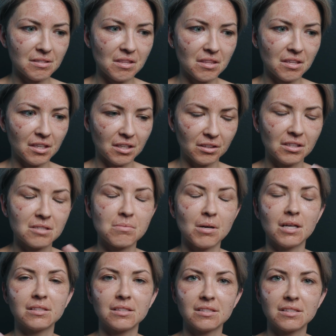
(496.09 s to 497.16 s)
the healing
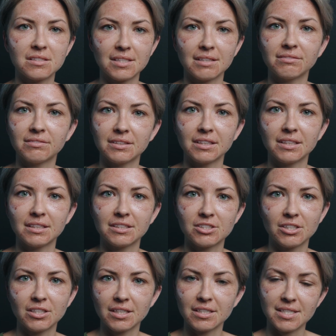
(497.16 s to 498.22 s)
process is definitely
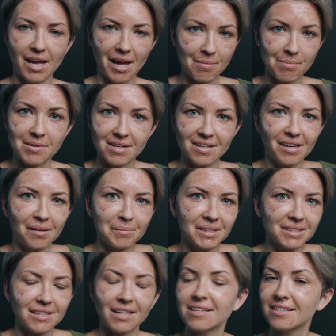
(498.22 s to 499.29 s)
starting to happen, and I'm
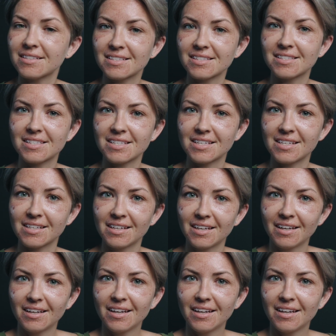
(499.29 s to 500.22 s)
excited to see